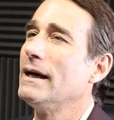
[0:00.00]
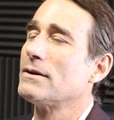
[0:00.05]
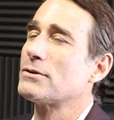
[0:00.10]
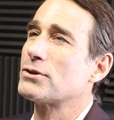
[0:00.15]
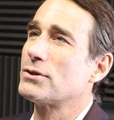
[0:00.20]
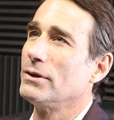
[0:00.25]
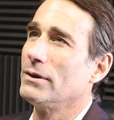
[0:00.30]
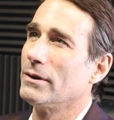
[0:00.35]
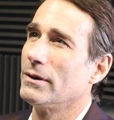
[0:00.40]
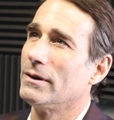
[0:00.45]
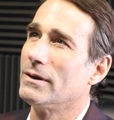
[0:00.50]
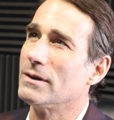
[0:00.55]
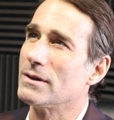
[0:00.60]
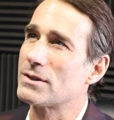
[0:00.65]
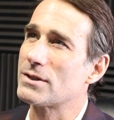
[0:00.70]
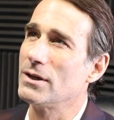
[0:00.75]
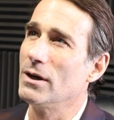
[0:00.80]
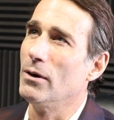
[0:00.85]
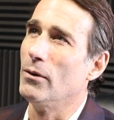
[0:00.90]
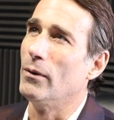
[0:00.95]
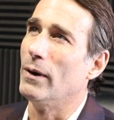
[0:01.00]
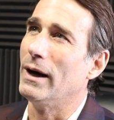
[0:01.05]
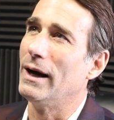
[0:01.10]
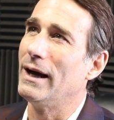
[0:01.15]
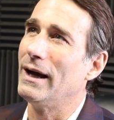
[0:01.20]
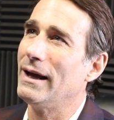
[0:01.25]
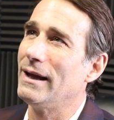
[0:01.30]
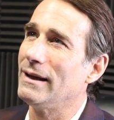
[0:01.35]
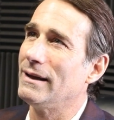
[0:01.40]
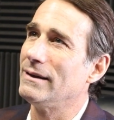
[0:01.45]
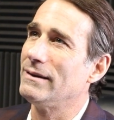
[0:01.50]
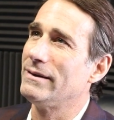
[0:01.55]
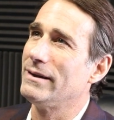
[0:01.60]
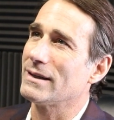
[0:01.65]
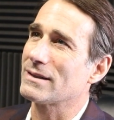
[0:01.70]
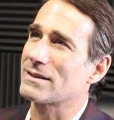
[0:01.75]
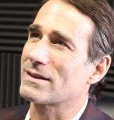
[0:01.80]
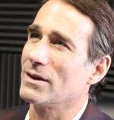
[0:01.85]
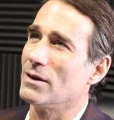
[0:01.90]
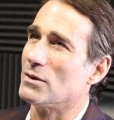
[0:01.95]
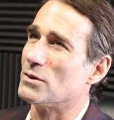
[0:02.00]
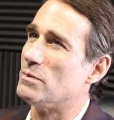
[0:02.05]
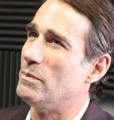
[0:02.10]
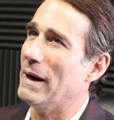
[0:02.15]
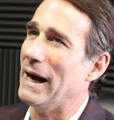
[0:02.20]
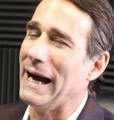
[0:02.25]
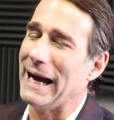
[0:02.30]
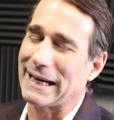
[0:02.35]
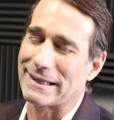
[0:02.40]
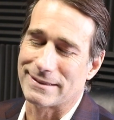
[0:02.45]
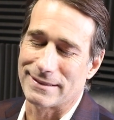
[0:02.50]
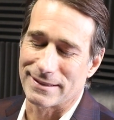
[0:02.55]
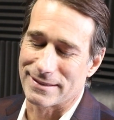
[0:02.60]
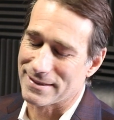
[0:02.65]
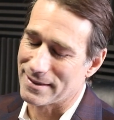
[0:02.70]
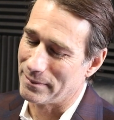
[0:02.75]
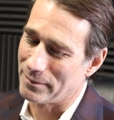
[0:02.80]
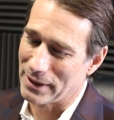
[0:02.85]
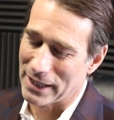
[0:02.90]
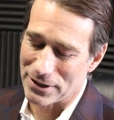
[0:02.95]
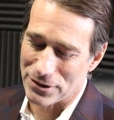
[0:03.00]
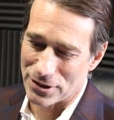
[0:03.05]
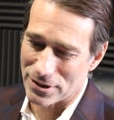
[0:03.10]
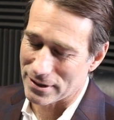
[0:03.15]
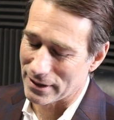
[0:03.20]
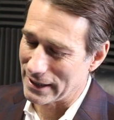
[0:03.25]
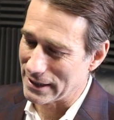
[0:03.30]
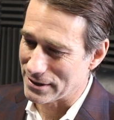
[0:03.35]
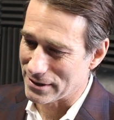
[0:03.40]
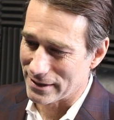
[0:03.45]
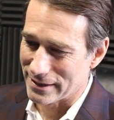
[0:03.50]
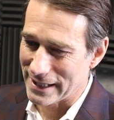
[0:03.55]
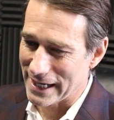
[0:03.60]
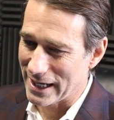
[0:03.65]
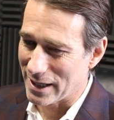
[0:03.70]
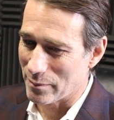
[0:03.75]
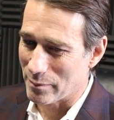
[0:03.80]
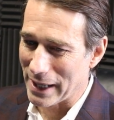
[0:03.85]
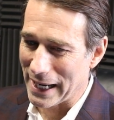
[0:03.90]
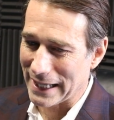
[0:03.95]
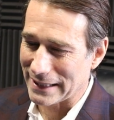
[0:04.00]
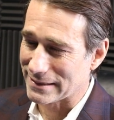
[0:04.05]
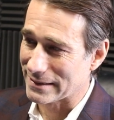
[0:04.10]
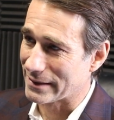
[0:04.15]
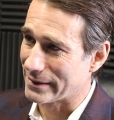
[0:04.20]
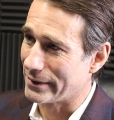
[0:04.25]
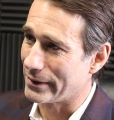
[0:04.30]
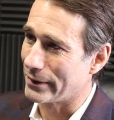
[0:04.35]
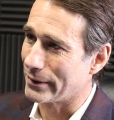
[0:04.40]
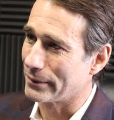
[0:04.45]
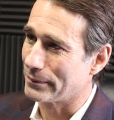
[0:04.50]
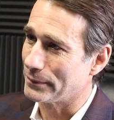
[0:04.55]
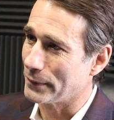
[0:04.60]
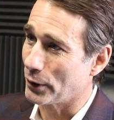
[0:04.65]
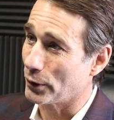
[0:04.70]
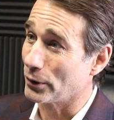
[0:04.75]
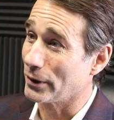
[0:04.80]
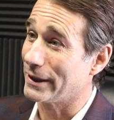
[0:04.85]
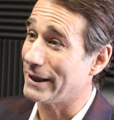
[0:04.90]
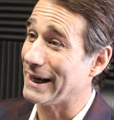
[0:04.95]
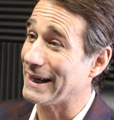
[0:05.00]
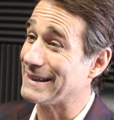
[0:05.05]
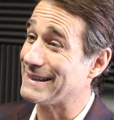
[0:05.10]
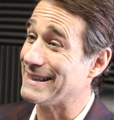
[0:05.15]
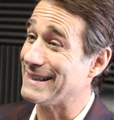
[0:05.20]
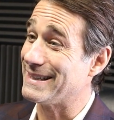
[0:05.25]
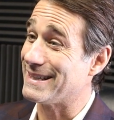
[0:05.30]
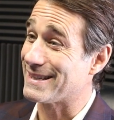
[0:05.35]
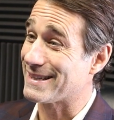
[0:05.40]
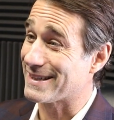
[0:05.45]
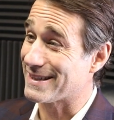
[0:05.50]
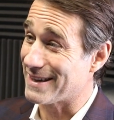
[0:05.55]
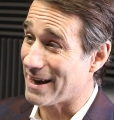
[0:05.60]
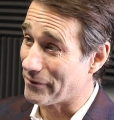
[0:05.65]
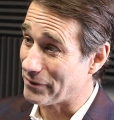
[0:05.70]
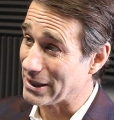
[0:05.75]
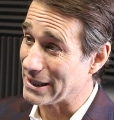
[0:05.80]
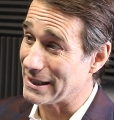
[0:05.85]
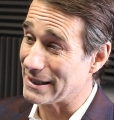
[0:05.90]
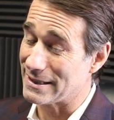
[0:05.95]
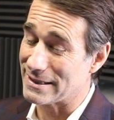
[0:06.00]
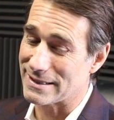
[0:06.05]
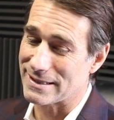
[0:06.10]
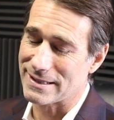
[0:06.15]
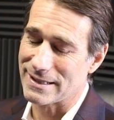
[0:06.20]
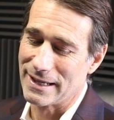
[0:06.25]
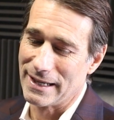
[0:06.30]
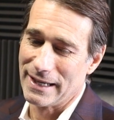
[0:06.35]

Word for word: it. Yeah, sure. So, uh, this goes back to some legislation dating back to the early 1970s,